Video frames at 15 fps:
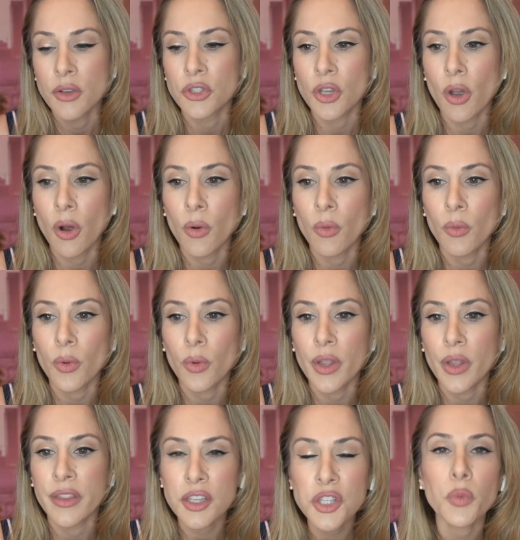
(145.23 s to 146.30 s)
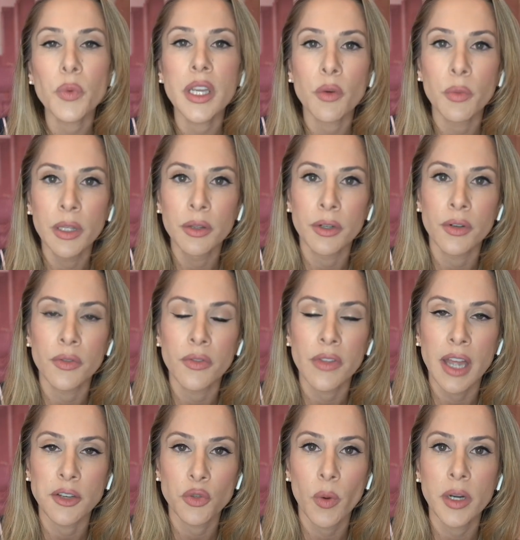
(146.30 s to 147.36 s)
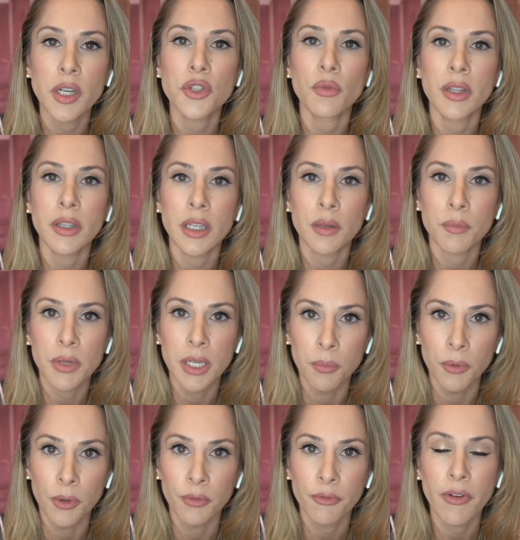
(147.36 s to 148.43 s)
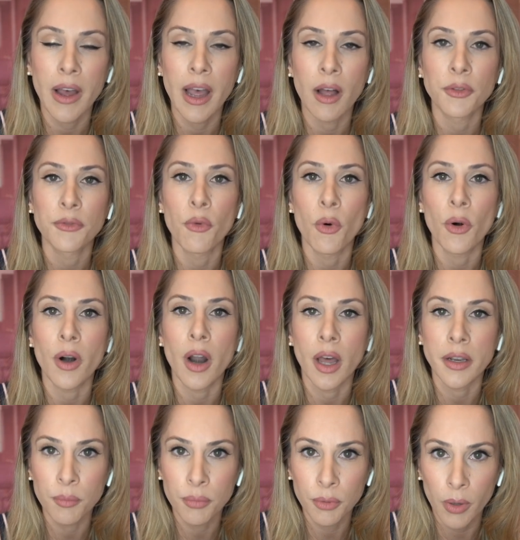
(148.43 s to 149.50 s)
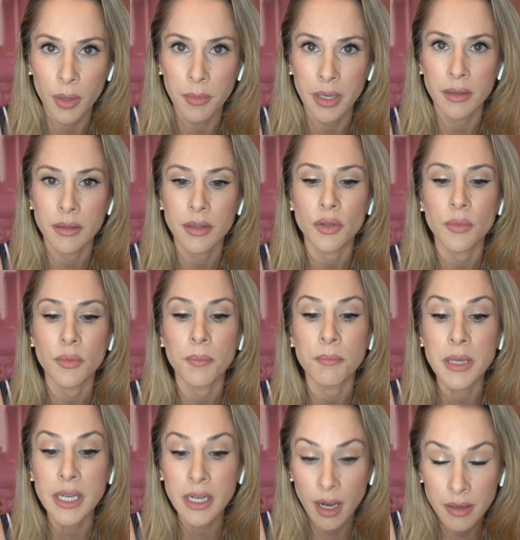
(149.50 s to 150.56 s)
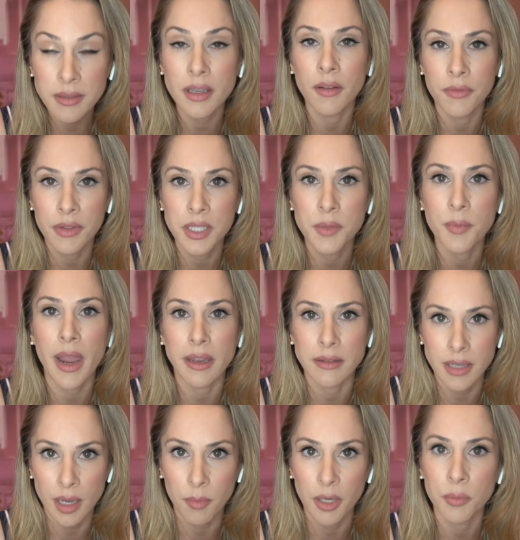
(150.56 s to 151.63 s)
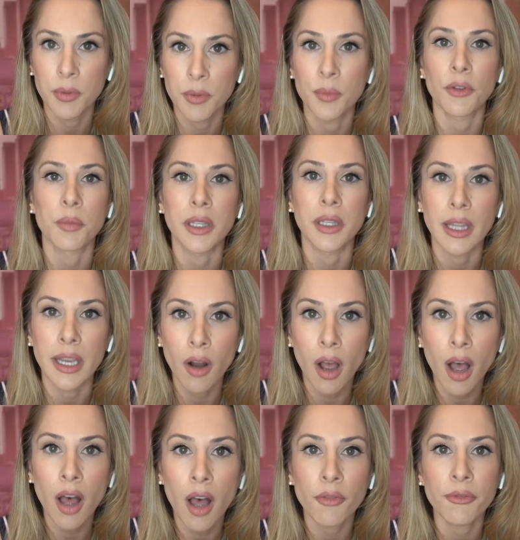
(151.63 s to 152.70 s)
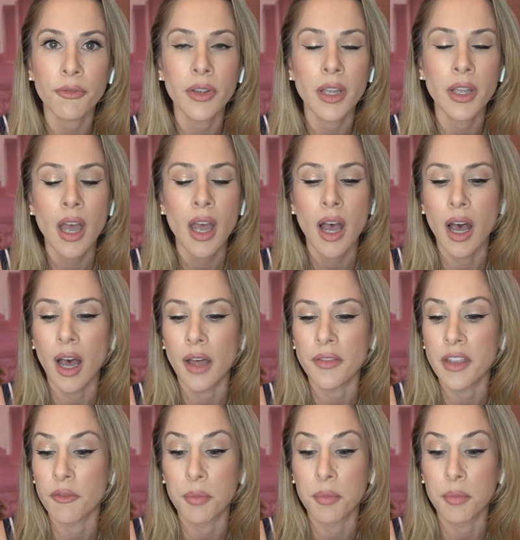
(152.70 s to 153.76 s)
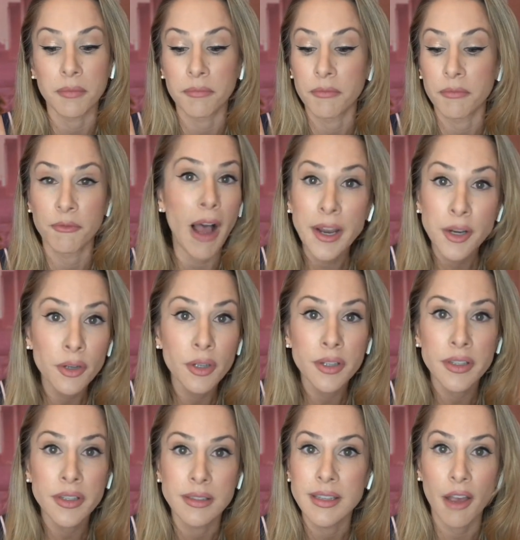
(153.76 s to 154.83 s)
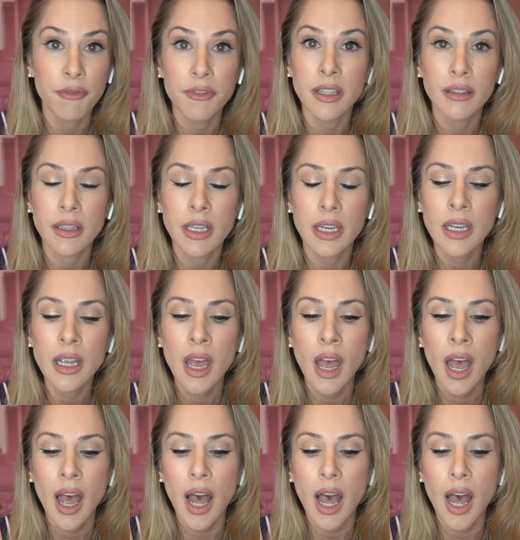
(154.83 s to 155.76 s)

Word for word: So this week we learned that 22 million people filed for unemployment because of this pandemic. People have been laid off, uh, they've been fired indefinitely.